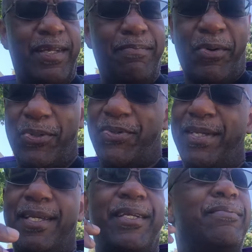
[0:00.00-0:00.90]
and in
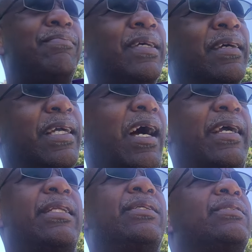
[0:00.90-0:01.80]
mercy and in
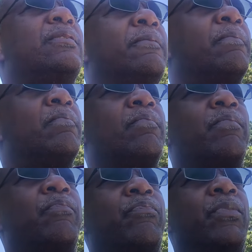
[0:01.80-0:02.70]
kindness,
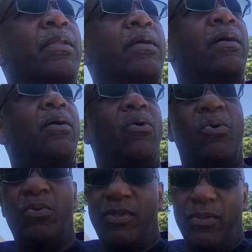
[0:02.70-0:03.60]

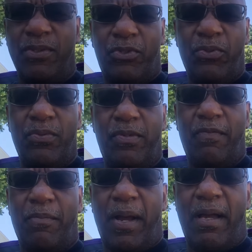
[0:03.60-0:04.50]
hold to the truths of
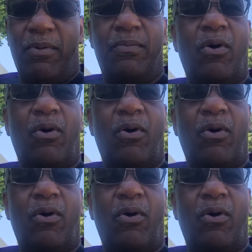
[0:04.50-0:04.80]
the Bible.